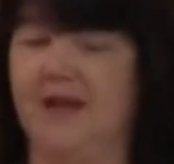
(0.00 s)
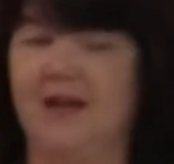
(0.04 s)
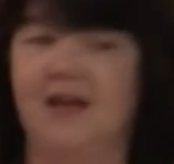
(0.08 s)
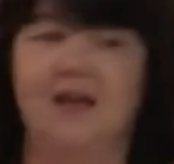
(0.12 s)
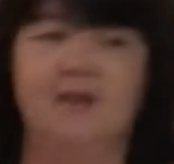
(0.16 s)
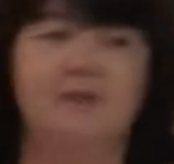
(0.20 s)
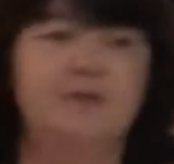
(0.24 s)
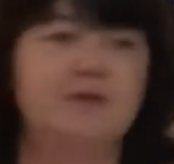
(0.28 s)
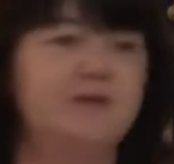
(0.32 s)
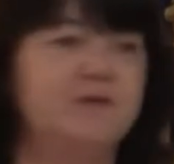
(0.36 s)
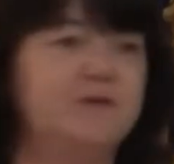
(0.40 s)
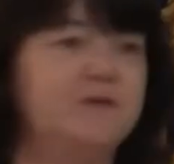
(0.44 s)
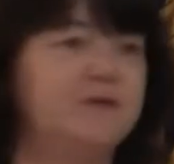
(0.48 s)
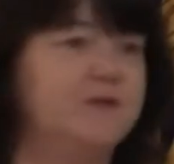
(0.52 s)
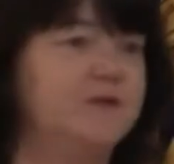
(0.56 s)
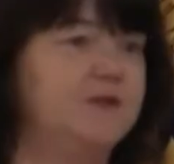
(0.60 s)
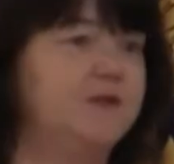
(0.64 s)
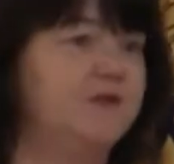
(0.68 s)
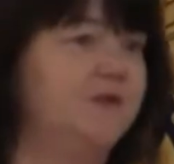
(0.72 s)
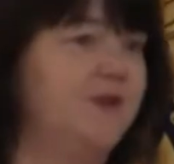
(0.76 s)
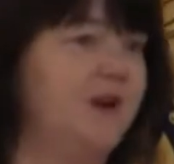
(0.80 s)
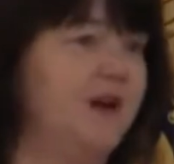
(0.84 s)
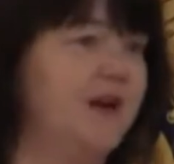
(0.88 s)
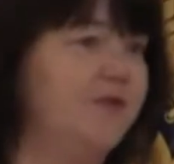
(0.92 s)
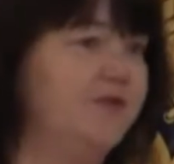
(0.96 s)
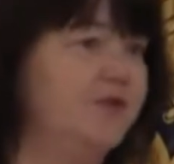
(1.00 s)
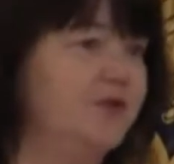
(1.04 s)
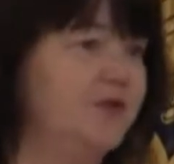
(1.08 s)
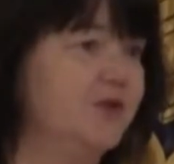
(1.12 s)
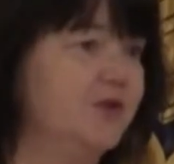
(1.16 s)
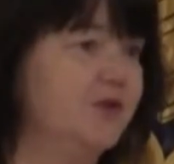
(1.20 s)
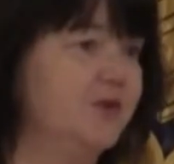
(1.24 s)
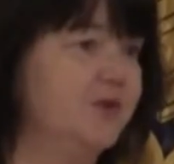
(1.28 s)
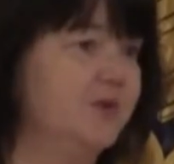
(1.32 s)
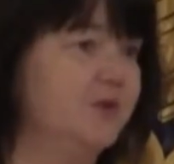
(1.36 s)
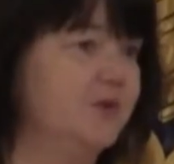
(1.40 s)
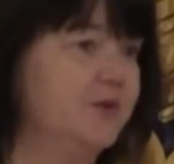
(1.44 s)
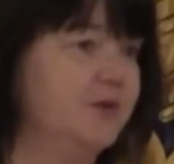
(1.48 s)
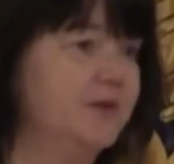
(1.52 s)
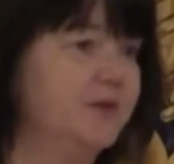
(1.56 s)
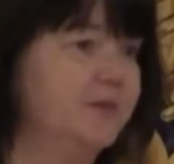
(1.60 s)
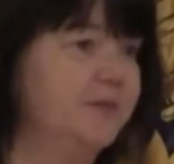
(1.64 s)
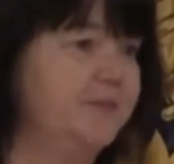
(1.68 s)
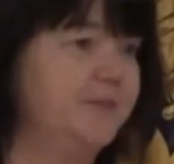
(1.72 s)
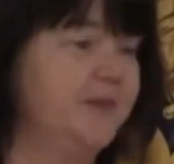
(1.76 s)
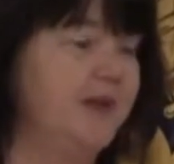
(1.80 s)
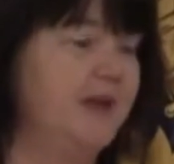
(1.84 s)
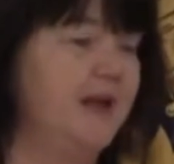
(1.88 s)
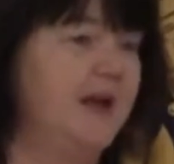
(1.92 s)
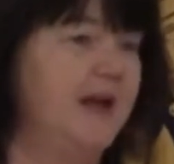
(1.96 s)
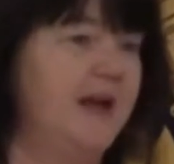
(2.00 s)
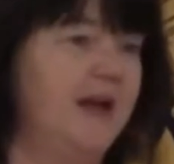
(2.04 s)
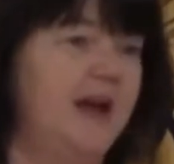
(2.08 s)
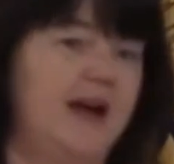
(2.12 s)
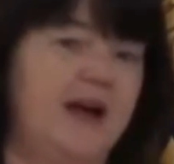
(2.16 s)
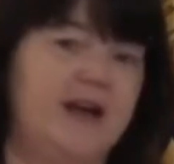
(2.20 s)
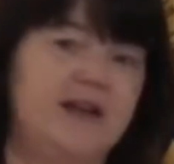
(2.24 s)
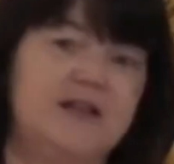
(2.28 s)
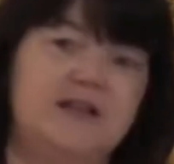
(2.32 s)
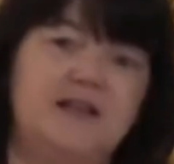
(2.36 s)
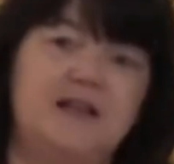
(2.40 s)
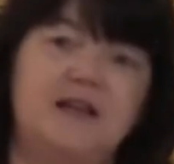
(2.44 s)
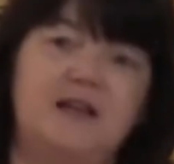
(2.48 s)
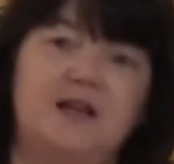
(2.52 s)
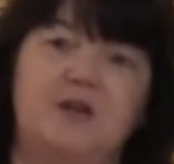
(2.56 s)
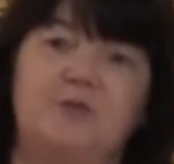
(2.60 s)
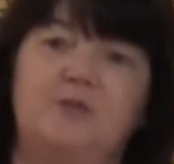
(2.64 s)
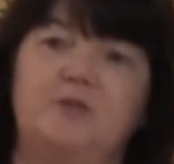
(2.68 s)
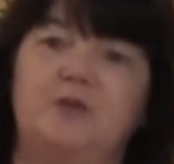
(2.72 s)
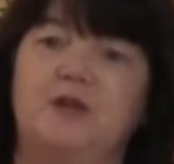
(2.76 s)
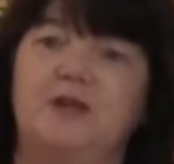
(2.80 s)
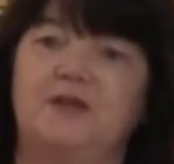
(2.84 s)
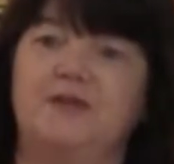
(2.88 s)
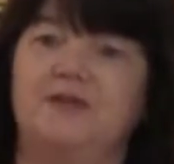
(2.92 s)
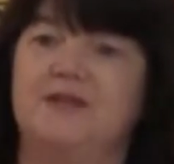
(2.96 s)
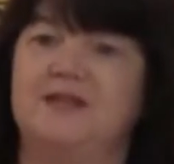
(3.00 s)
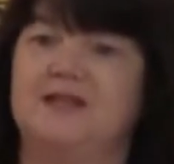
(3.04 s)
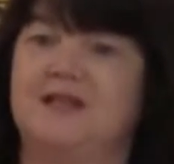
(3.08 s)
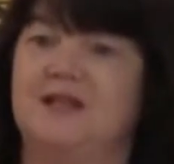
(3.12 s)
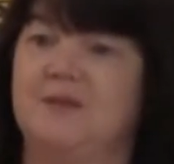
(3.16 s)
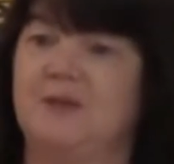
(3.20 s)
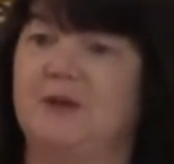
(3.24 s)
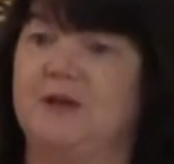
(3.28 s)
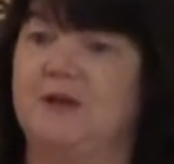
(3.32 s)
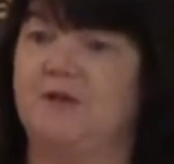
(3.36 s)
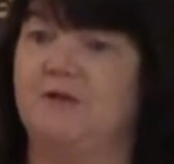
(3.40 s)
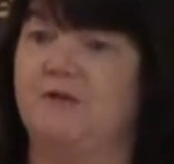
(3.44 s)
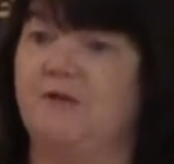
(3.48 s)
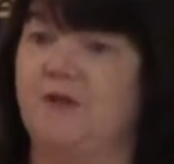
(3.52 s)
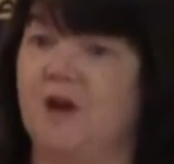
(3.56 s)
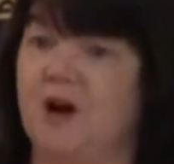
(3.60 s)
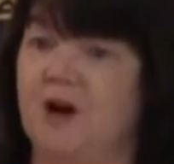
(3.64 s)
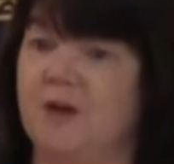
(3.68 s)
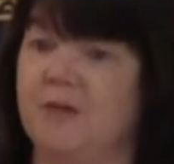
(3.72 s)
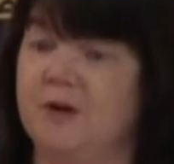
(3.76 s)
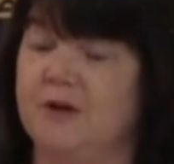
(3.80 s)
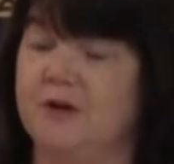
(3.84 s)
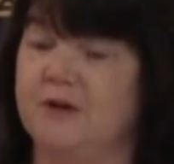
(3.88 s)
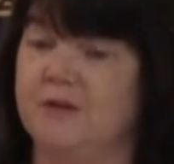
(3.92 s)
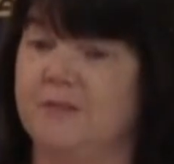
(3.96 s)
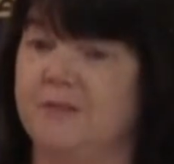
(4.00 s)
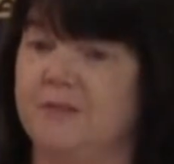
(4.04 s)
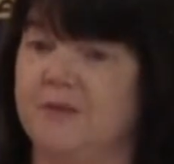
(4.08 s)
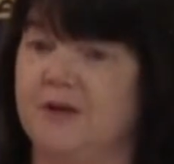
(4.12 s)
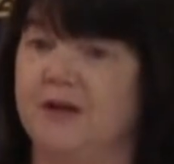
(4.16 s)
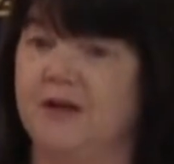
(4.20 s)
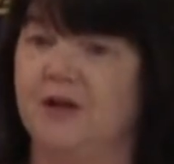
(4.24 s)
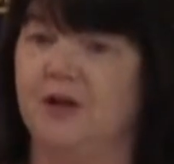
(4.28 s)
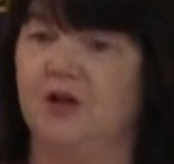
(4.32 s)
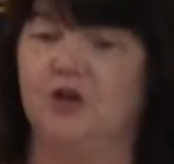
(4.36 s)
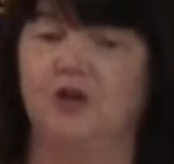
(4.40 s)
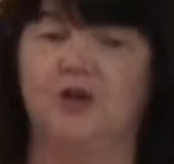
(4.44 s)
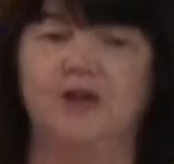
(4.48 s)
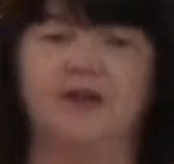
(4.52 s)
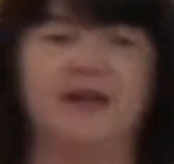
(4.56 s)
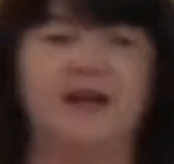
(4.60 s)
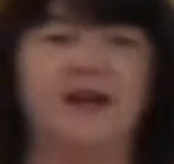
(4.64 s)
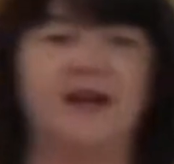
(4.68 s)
He was 55 years old, and he had previously been a farmer, looking